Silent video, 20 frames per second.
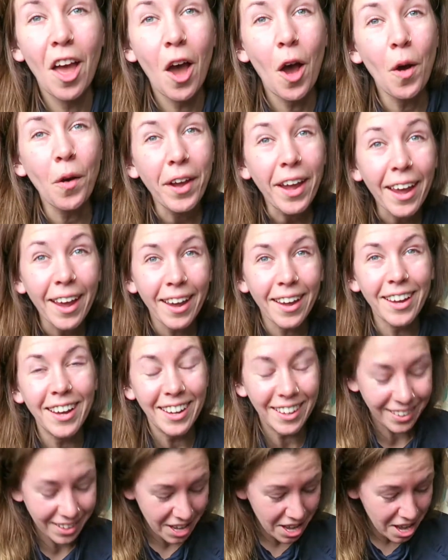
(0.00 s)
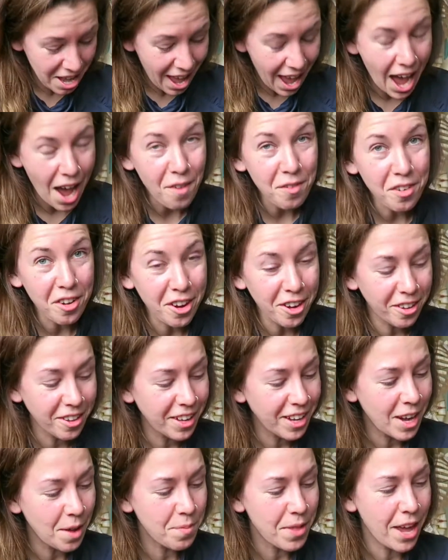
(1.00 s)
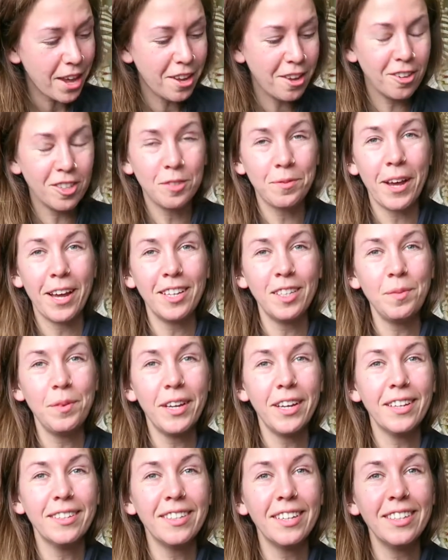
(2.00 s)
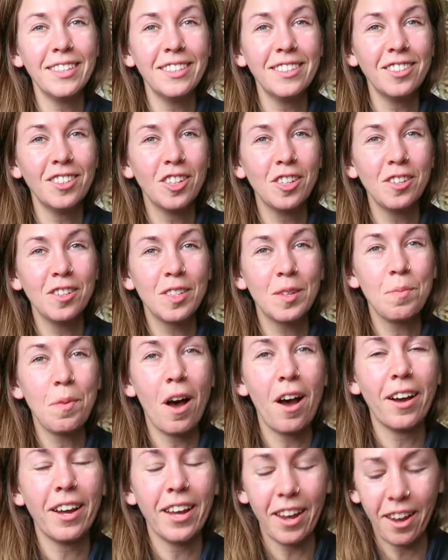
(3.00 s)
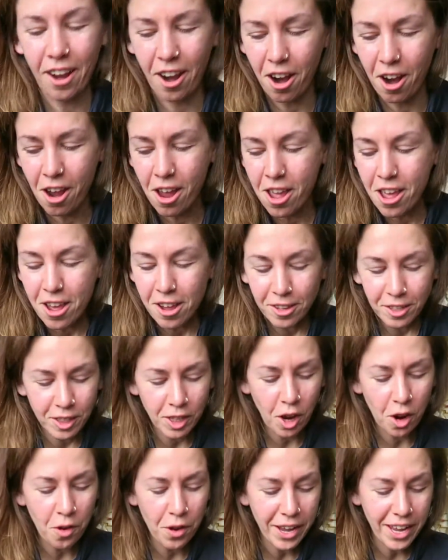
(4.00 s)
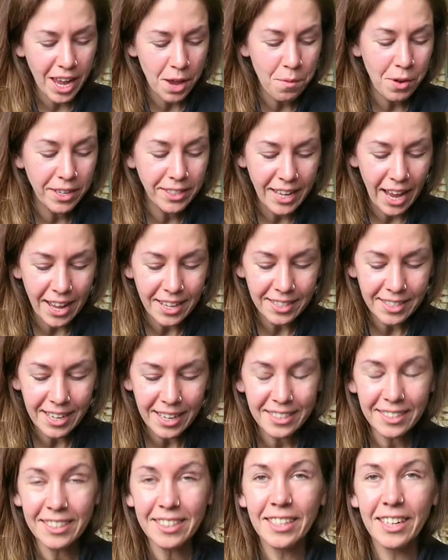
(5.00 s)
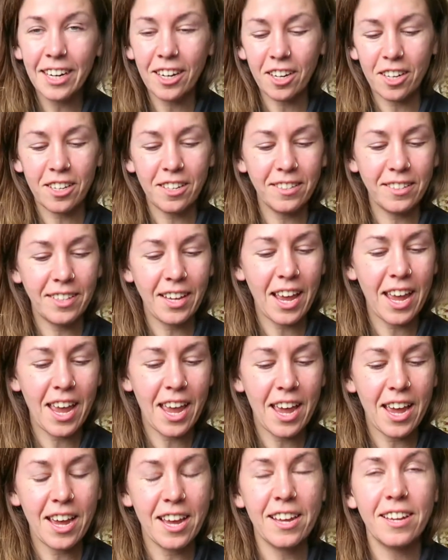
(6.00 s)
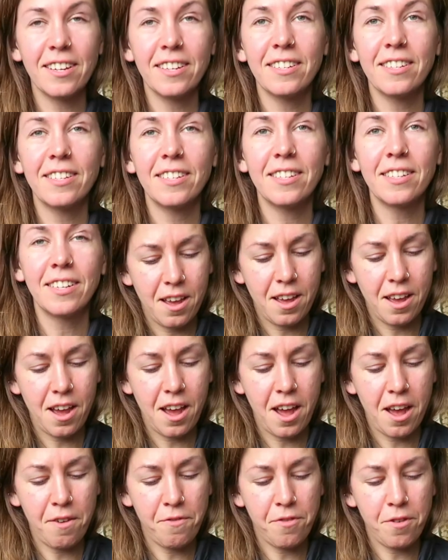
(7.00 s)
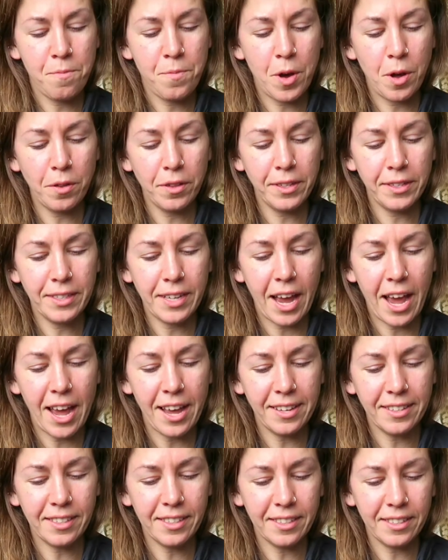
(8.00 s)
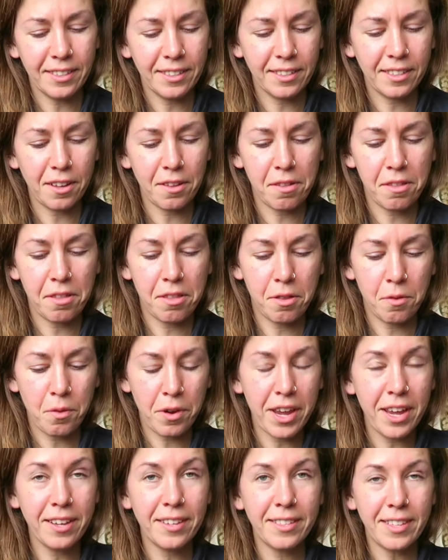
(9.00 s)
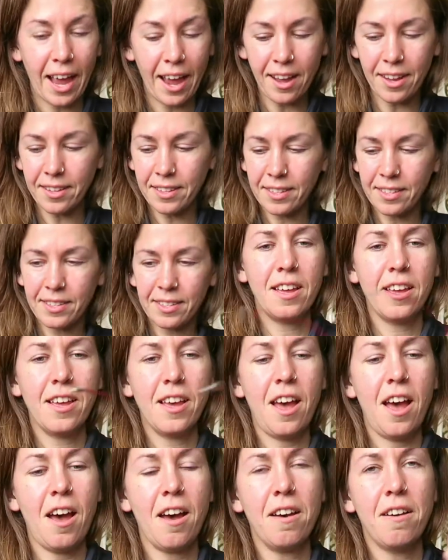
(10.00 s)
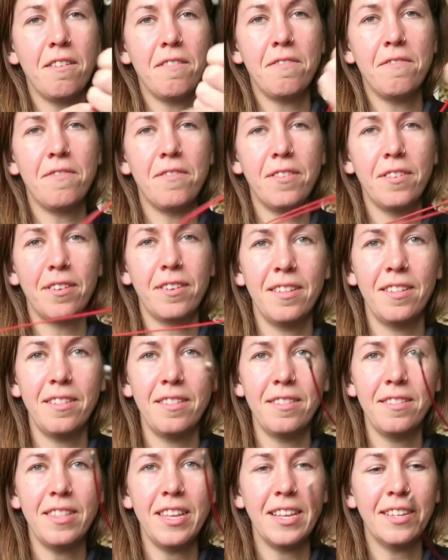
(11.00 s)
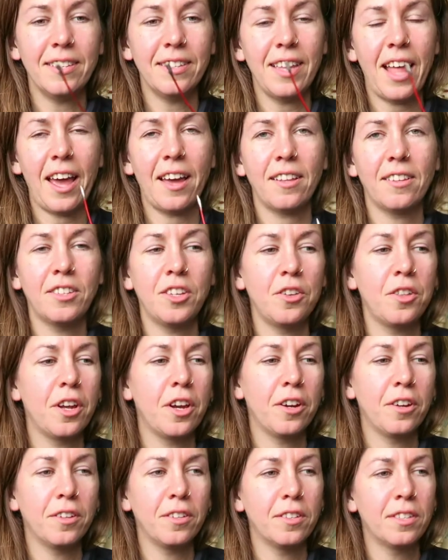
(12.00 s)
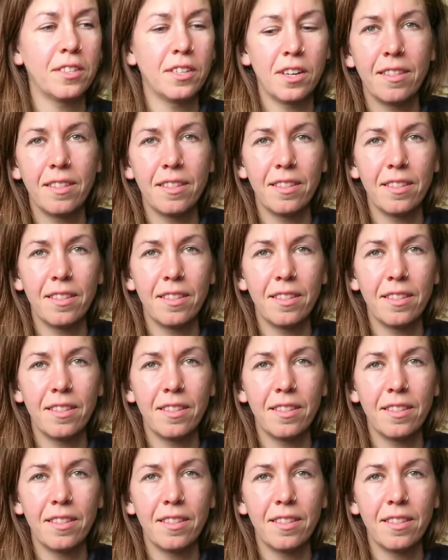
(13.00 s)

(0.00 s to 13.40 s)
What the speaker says: okay, after I cleaned up that huge mess, because I didn't close the pocket here. So it came with 10 sets of needles, and for both sizes, 3 sets of these lengths. So this